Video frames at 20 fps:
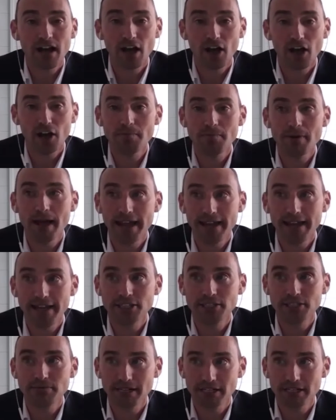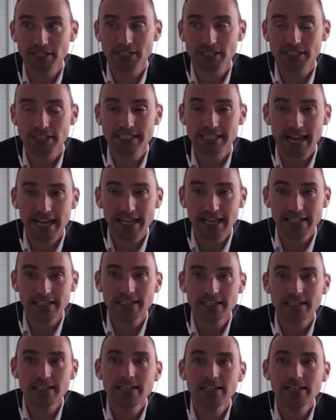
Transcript: home energy measure to take